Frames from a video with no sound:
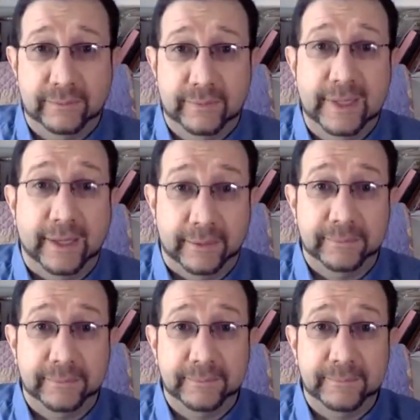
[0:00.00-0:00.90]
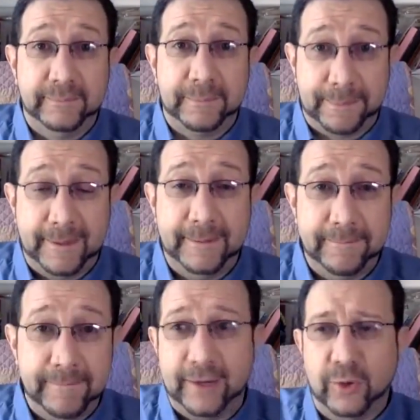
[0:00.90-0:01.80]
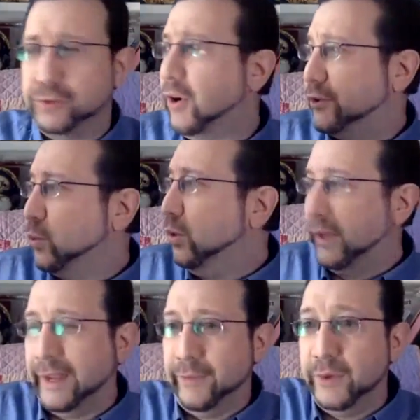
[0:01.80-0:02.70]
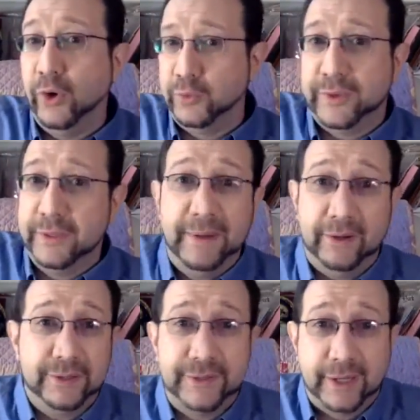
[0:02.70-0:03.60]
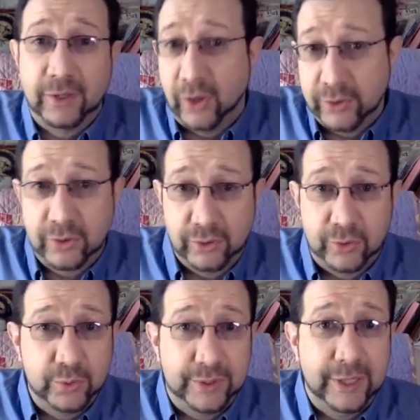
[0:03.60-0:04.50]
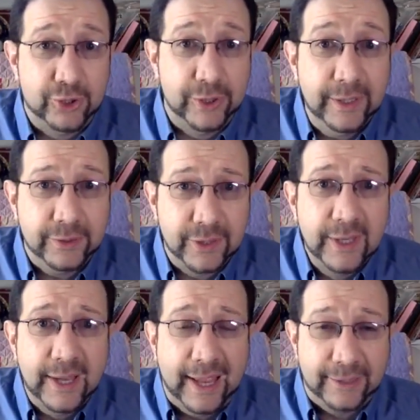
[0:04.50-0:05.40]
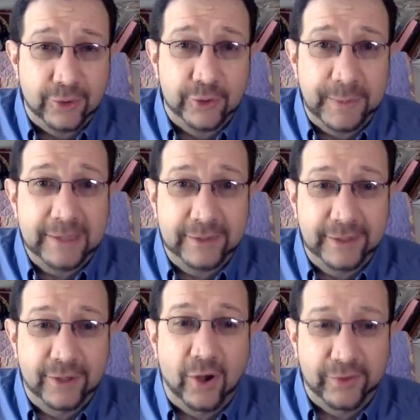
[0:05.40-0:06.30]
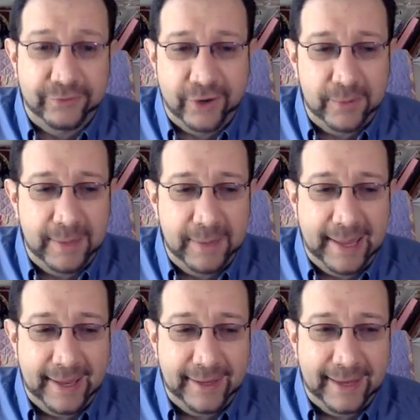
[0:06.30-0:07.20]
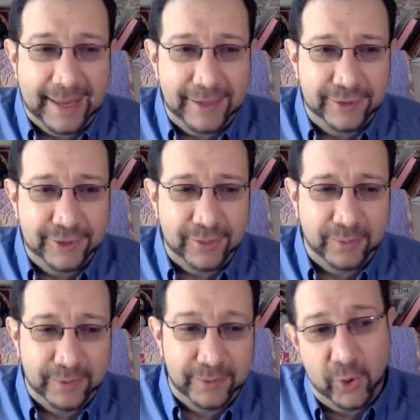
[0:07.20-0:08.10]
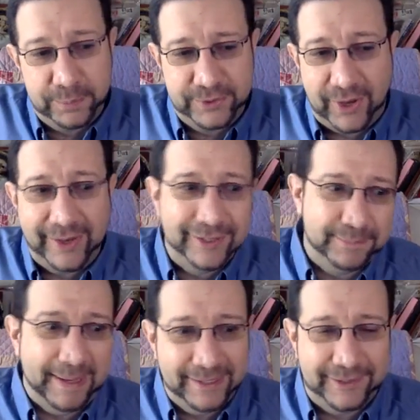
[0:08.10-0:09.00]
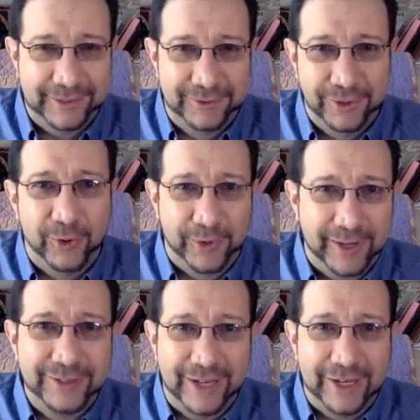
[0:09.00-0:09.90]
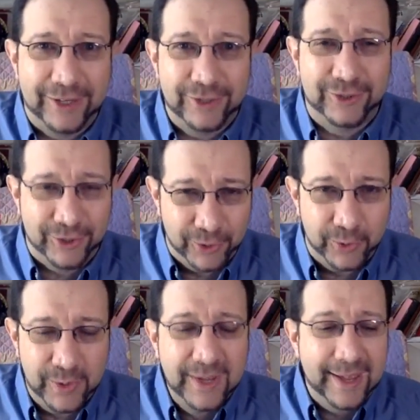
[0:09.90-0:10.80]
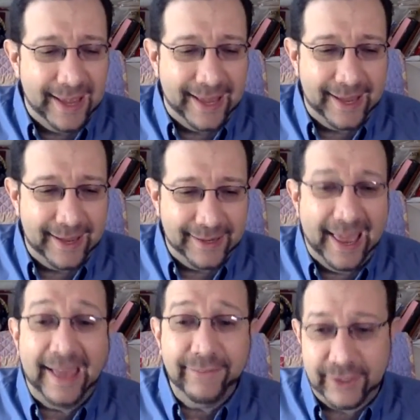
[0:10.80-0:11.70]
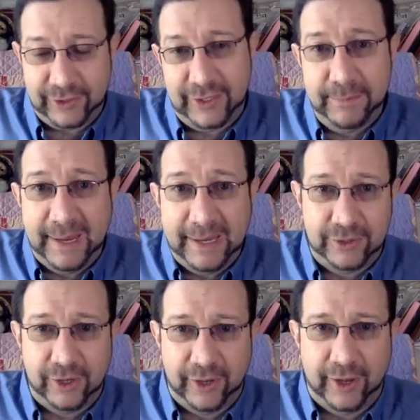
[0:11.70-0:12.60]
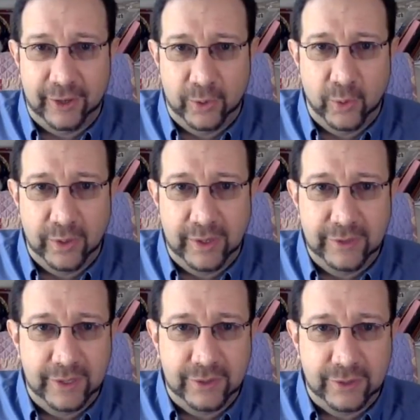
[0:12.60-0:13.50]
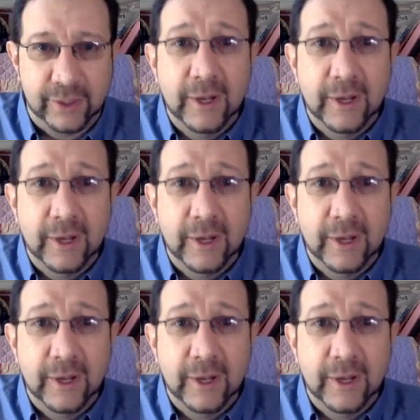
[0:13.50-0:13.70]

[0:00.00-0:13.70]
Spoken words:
Yeah. Okay. And it goes across the world. Like, everyone knows what the American Psychological Association is. And so it's basically gone from we hope, science-based organization to an advocacy-based organization.